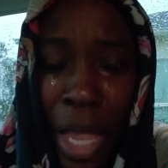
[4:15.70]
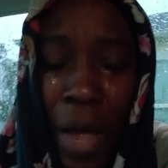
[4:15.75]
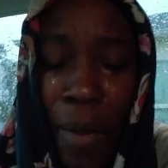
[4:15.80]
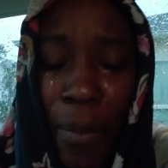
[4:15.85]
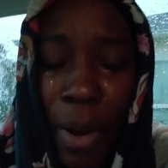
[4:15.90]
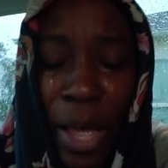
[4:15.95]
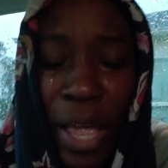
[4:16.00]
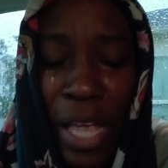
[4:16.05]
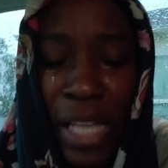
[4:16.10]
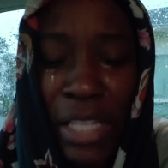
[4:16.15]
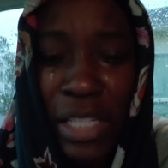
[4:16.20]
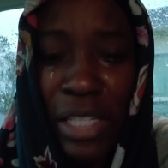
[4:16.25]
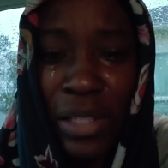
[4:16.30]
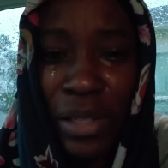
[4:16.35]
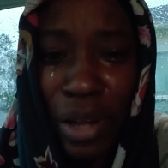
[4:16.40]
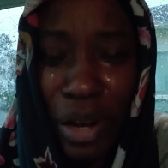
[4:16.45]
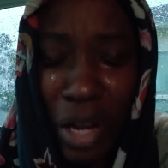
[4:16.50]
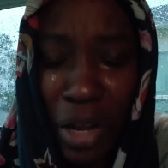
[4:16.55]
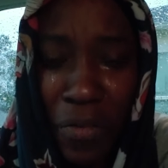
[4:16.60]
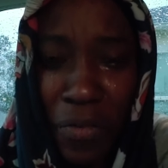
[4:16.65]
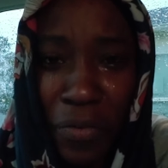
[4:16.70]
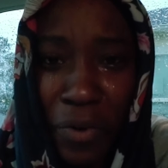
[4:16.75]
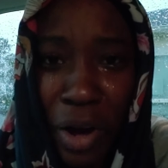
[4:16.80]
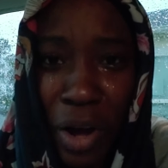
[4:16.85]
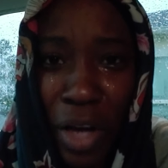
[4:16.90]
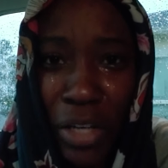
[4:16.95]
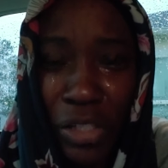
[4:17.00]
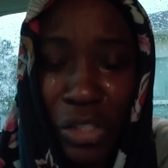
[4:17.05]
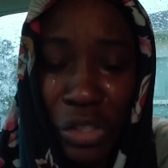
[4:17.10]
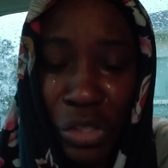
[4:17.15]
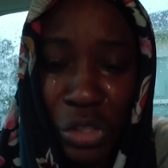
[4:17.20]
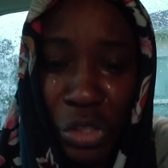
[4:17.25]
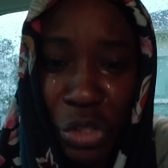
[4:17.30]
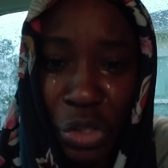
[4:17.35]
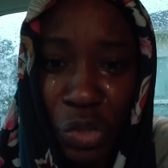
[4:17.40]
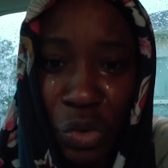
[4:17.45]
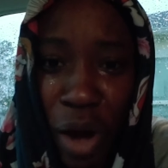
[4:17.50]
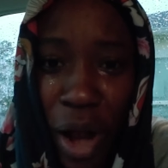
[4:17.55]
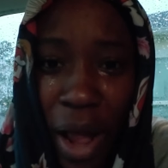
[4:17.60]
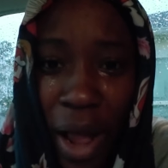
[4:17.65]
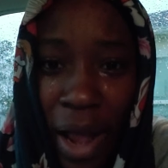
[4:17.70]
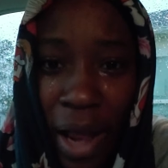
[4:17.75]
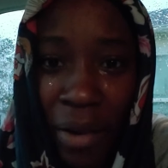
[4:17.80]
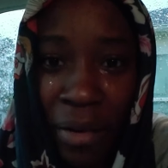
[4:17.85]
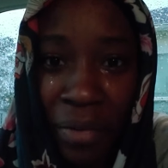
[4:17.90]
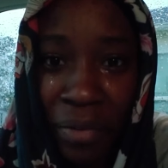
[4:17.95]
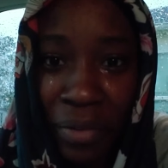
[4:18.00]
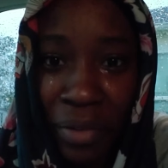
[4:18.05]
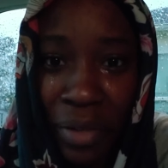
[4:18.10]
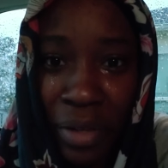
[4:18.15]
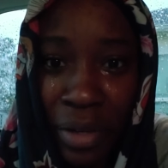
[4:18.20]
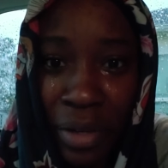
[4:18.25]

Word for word: But He's looking for us to strive